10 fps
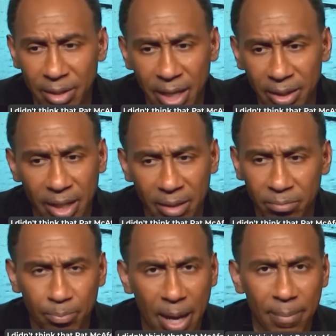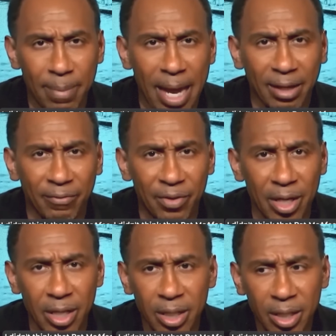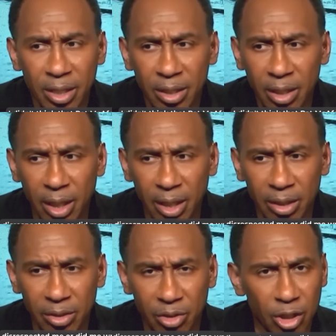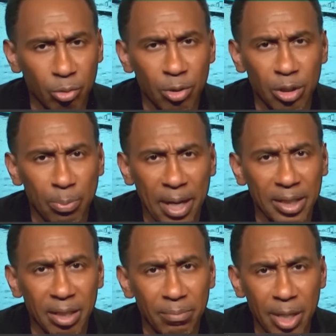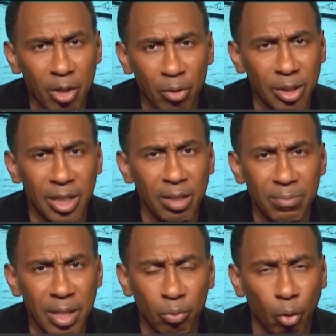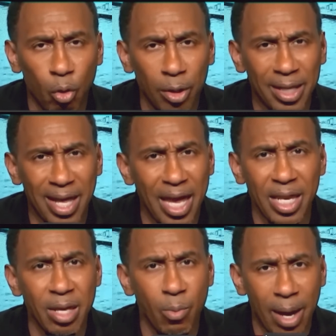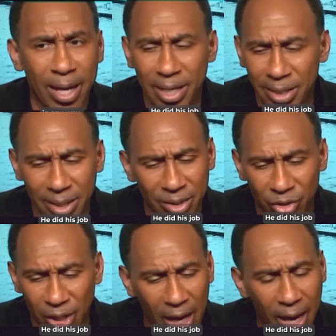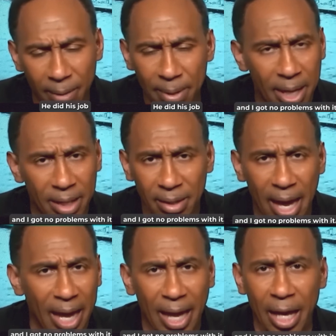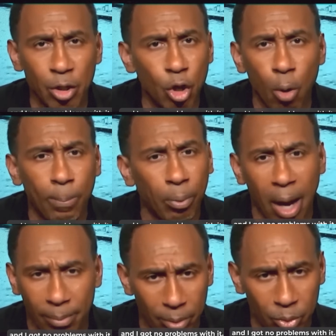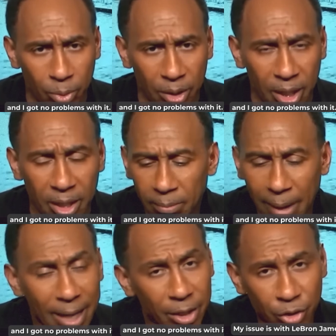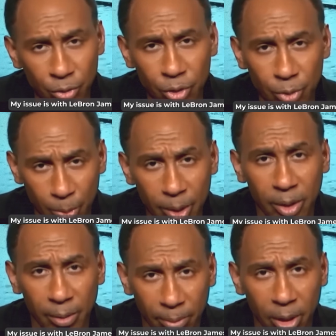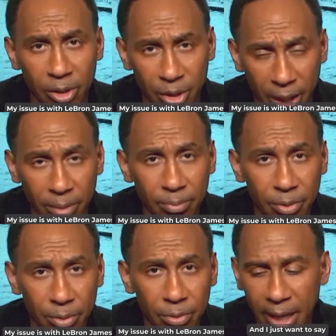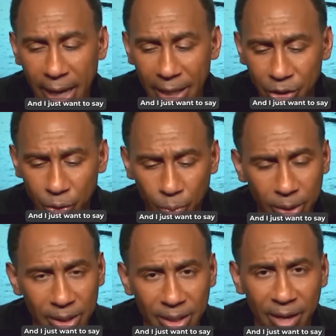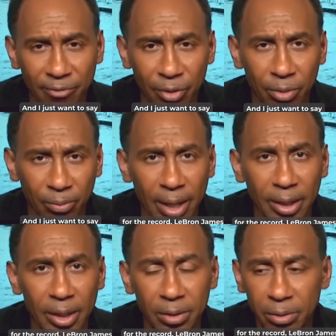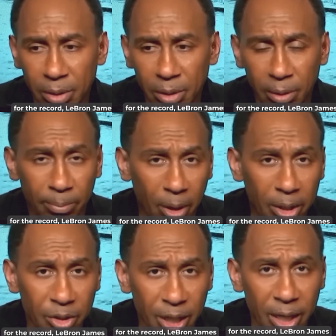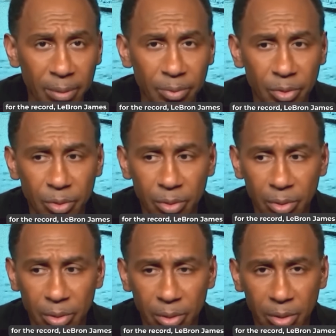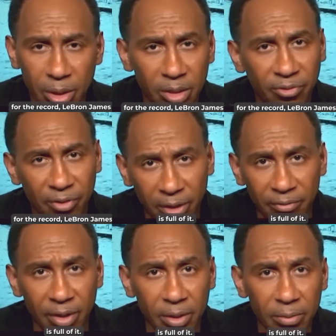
think that Pat McAfee disrespected me or did me wrong in any way. He did his job and I got no problems with it. My issue is with LeBron James. And I just want to say for the record, LeBron James is full of it,